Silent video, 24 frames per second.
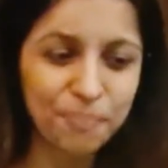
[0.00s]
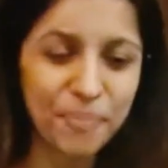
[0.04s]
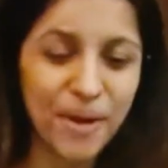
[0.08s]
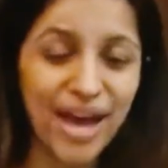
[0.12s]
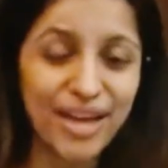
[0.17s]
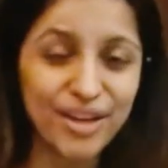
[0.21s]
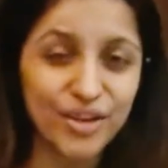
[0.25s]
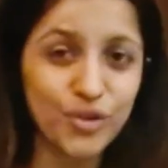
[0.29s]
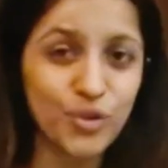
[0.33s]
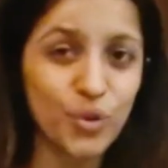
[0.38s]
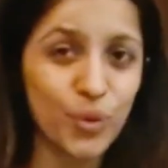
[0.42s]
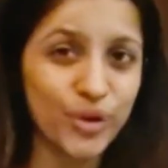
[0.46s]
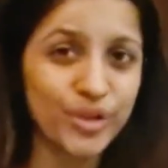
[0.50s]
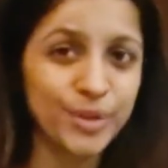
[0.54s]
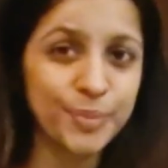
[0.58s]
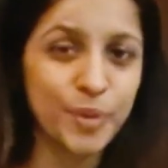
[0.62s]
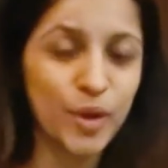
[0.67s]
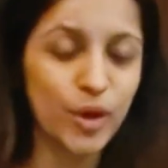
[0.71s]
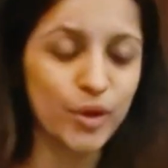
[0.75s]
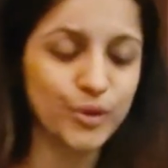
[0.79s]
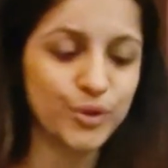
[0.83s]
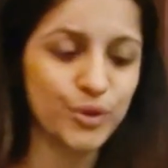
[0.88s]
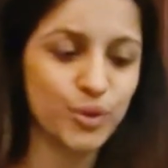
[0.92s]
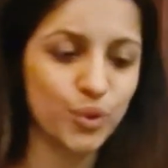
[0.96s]
paranoid
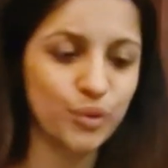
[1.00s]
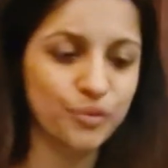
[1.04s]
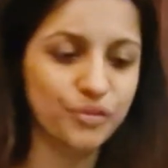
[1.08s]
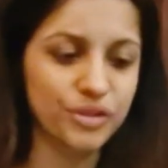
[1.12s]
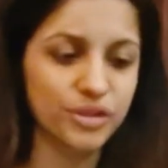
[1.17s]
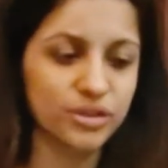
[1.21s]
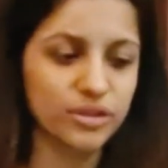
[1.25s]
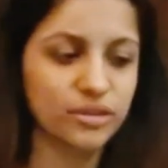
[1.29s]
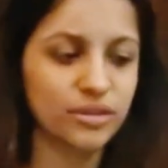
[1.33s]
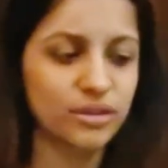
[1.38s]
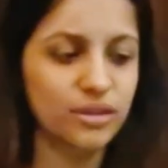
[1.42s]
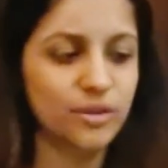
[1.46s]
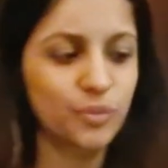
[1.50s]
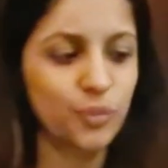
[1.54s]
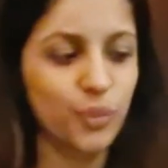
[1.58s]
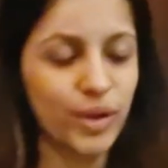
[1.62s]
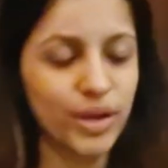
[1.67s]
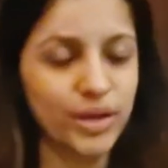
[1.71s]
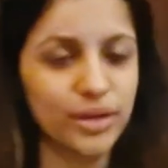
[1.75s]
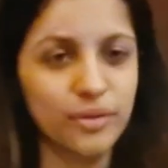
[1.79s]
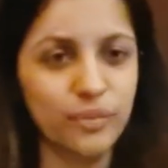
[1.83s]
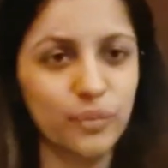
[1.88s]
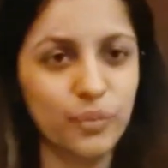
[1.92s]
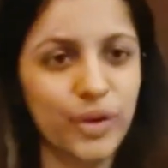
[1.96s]
about COVID
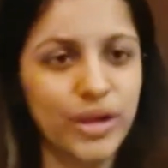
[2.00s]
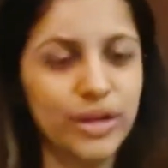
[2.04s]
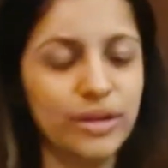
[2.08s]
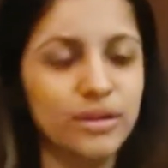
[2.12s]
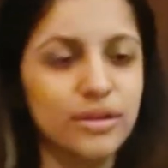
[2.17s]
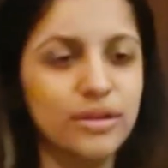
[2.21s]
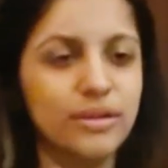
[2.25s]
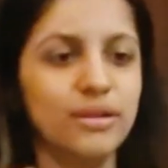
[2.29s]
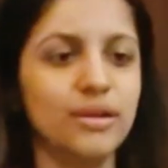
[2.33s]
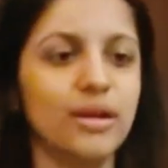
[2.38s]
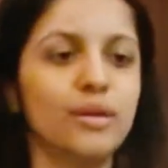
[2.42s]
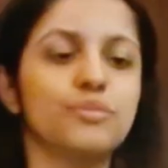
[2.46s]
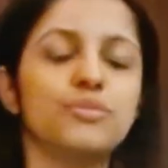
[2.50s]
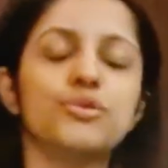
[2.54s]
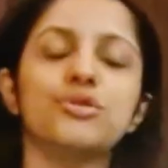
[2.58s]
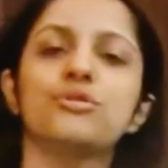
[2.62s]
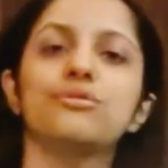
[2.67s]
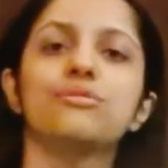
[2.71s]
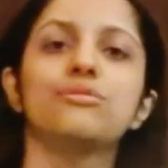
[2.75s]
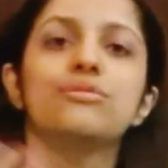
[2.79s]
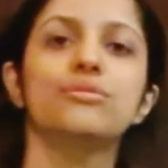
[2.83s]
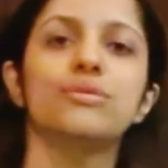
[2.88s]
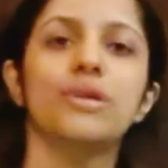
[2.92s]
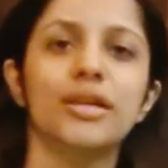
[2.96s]
when it comes
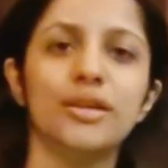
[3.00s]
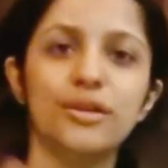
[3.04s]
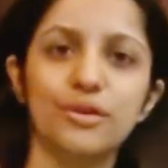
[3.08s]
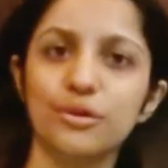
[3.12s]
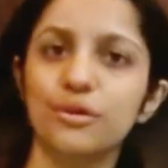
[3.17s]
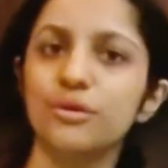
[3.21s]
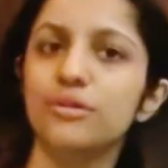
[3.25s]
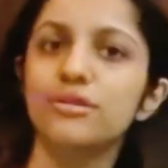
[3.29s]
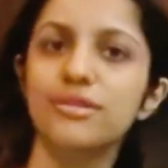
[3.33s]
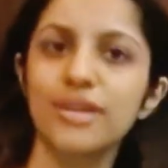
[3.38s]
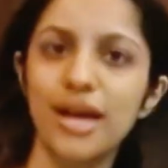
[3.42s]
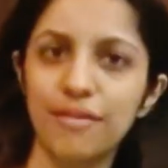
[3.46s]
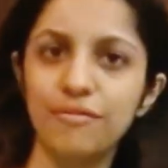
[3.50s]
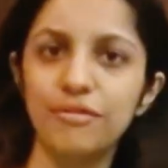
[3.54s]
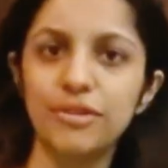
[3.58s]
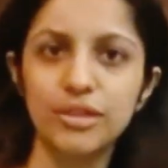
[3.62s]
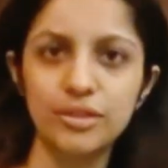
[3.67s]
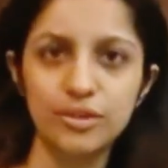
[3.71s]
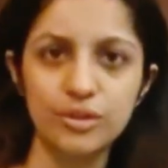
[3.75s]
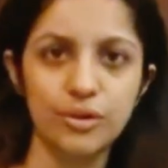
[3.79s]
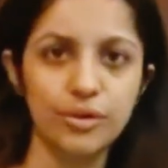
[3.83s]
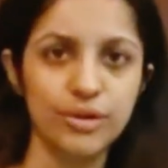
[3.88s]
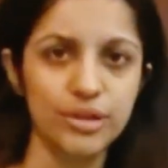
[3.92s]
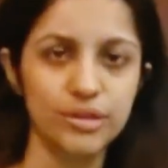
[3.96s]
to
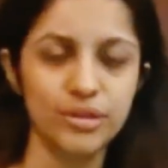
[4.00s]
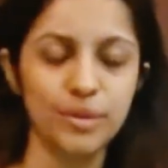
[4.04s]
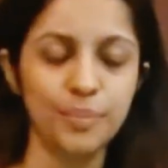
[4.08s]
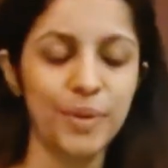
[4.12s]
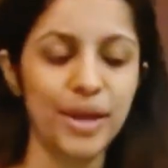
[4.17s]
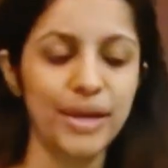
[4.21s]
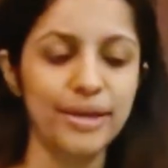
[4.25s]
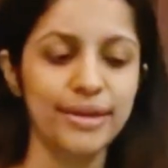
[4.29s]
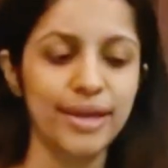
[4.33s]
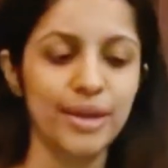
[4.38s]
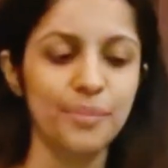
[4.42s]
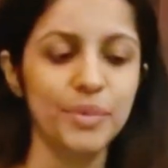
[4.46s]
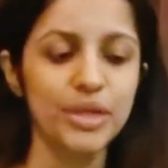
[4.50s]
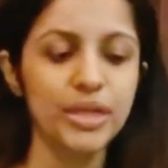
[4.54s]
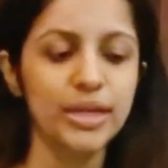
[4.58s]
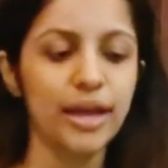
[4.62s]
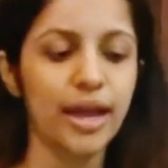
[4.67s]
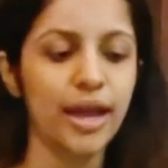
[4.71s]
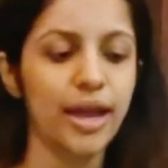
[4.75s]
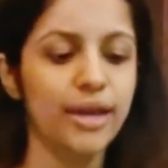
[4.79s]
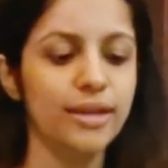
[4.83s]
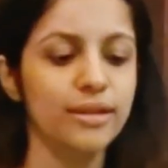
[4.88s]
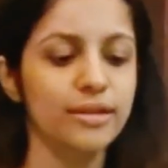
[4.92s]
traveling during the pandemic.